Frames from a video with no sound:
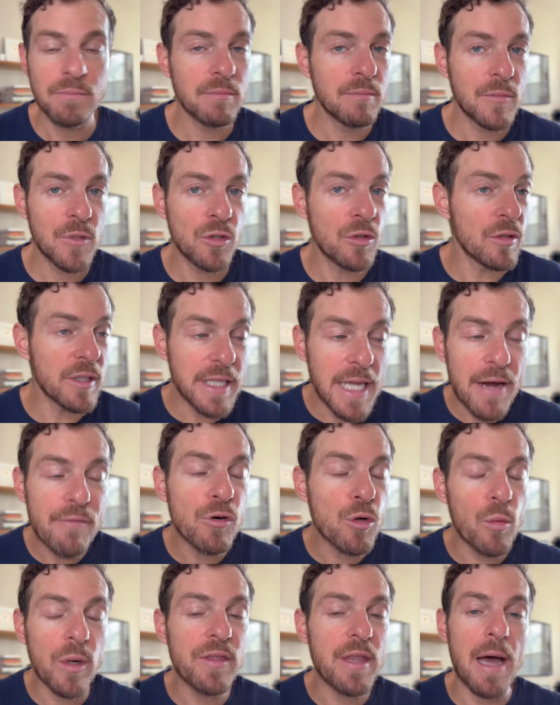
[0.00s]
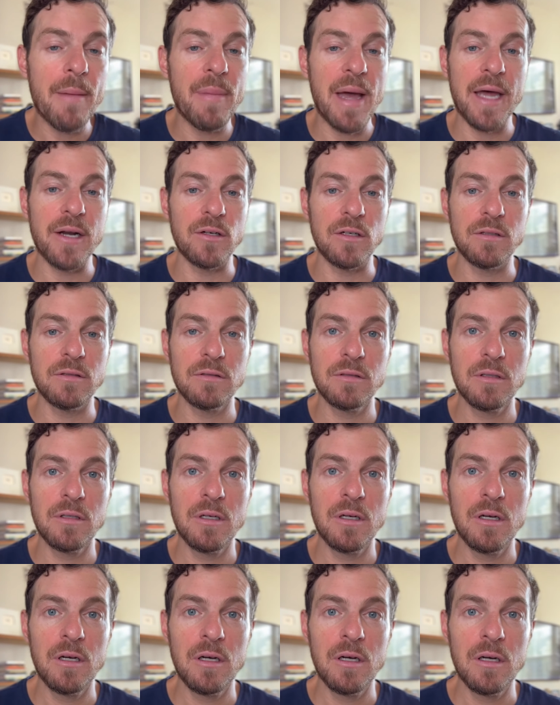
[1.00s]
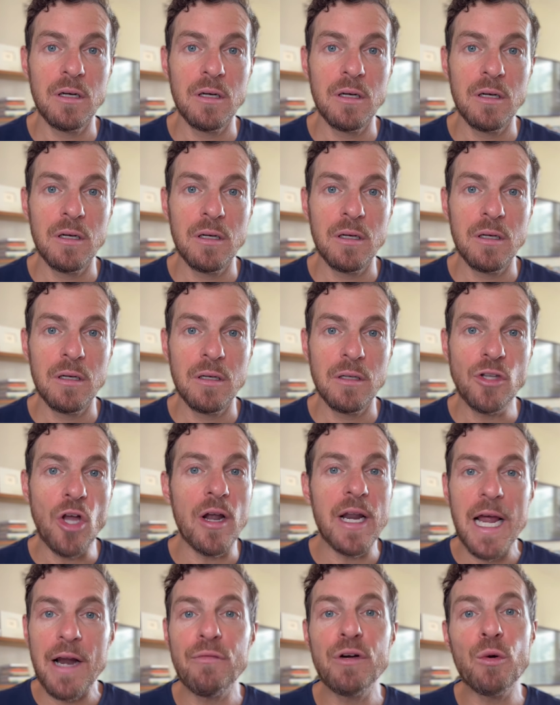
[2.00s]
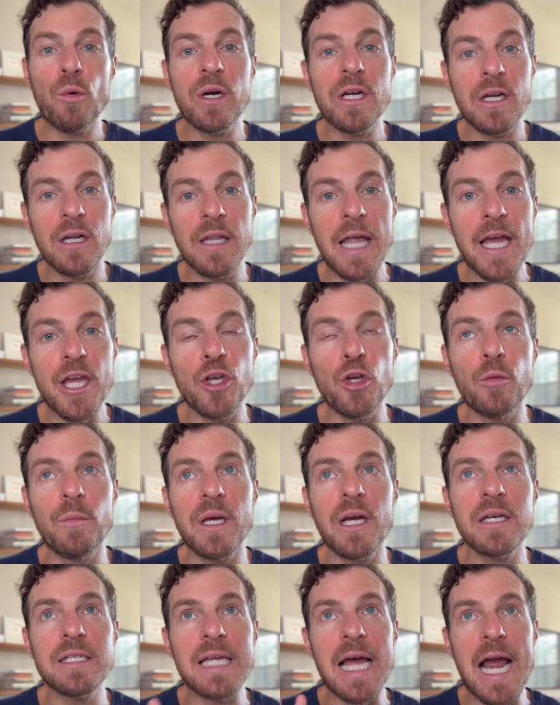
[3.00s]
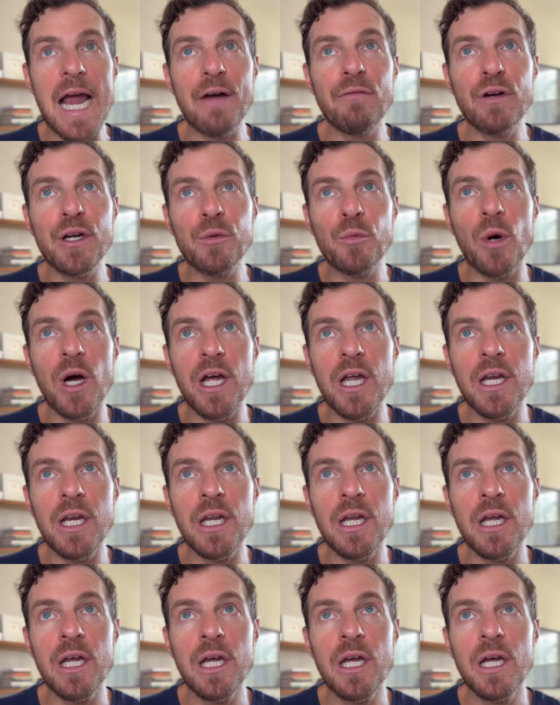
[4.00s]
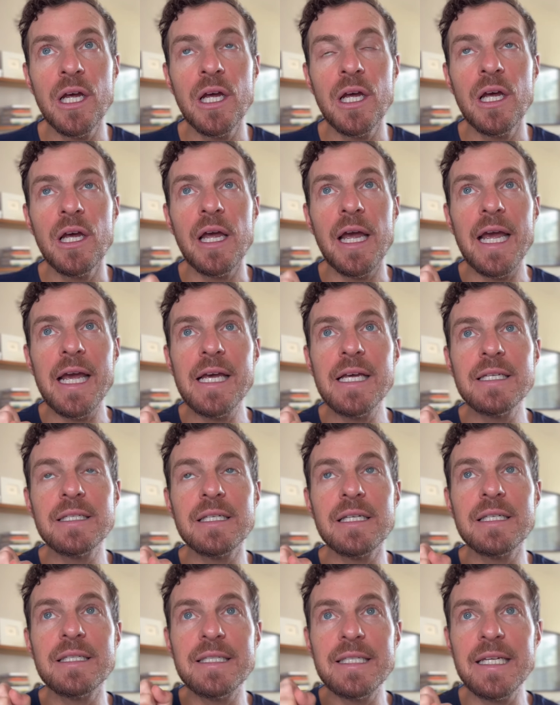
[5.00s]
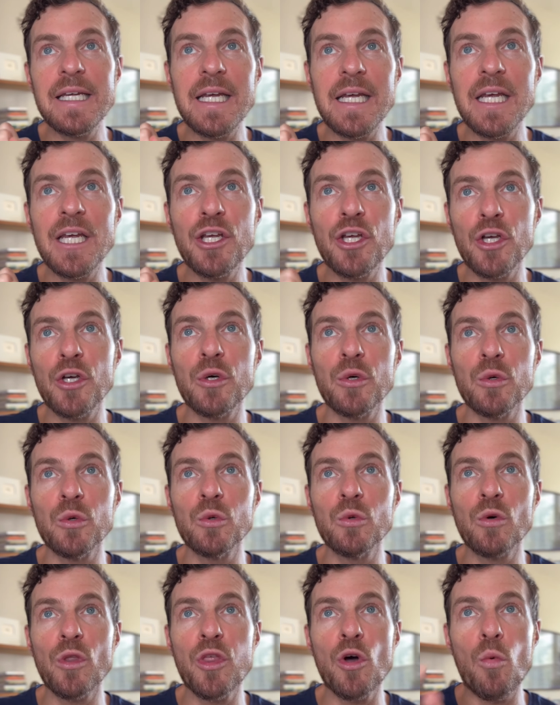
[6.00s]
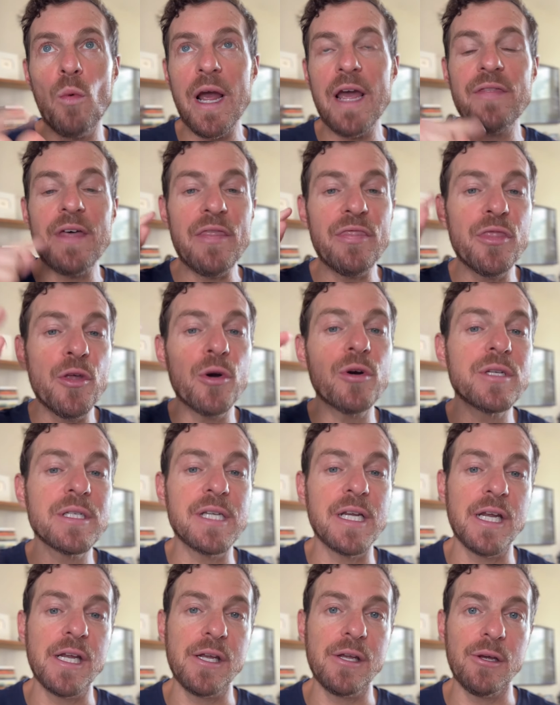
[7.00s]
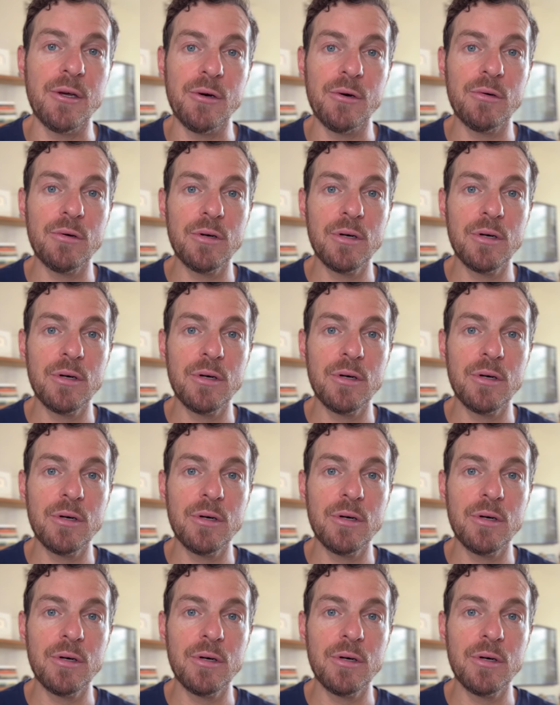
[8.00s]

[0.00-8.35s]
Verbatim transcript: You'll never win that battle. Not everyone can like you because everyone is seeing you the way that they're seeing you.